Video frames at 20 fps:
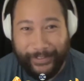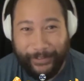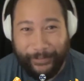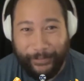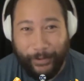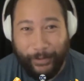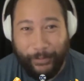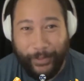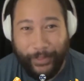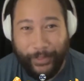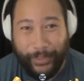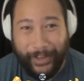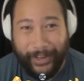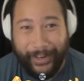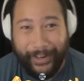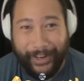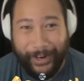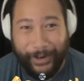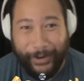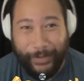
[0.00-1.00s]
of what we
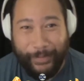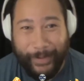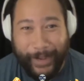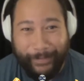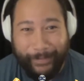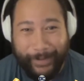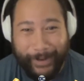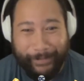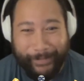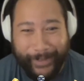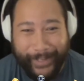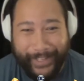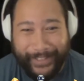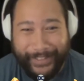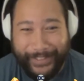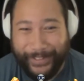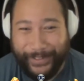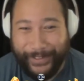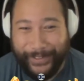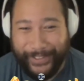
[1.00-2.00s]
thought Aquaman might be
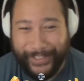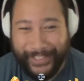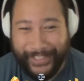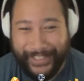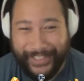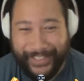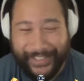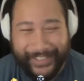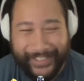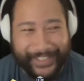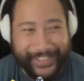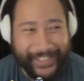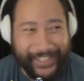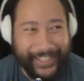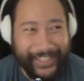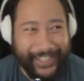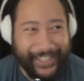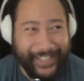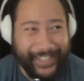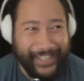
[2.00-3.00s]
yeah, into yeah. and just his
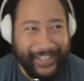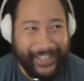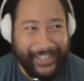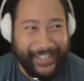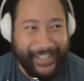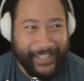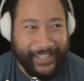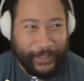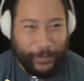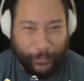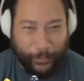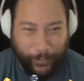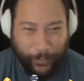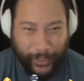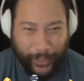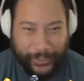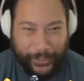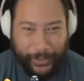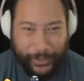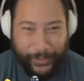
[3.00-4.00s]
his
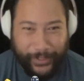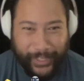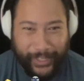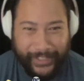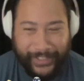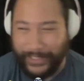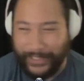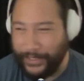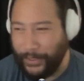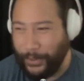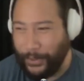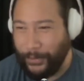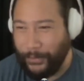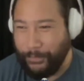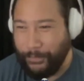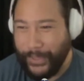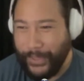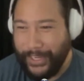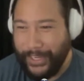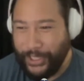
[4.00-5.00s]
flusterness, his
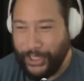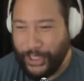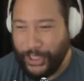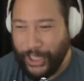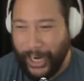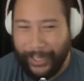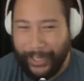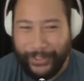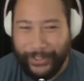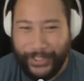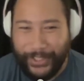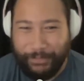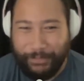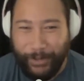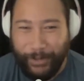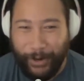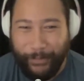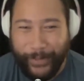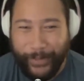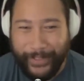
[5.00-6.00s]
little childish
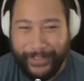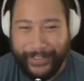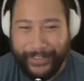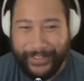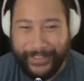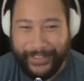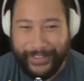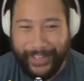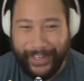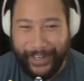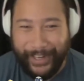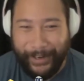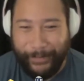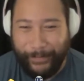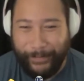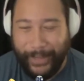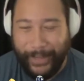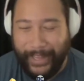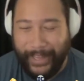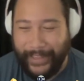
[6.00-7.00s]
moments,
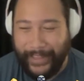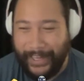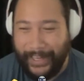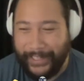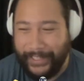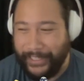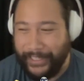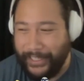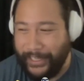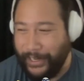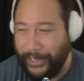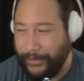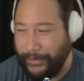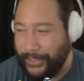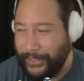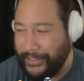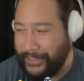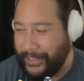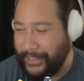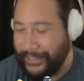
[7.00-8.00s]
um, and then you know
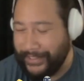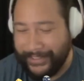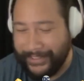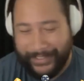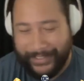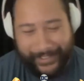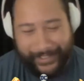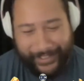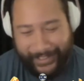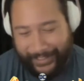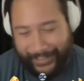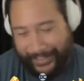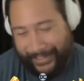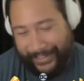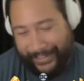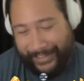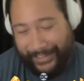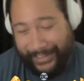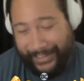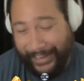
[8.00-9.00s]
it's it's
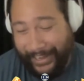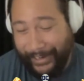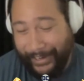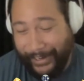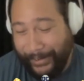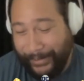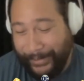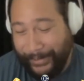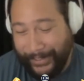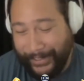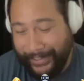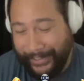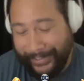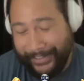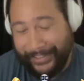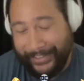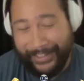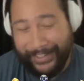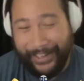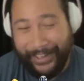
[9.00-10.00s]
I don't know it,
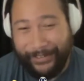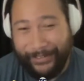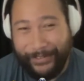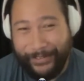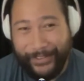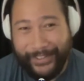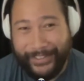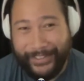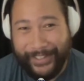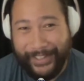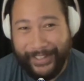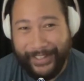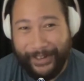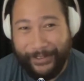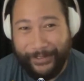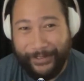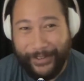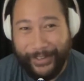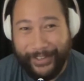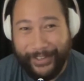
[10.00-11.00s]
it's a lot of it's a
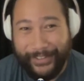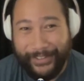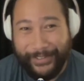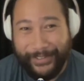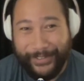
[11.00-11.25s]
lot of fun.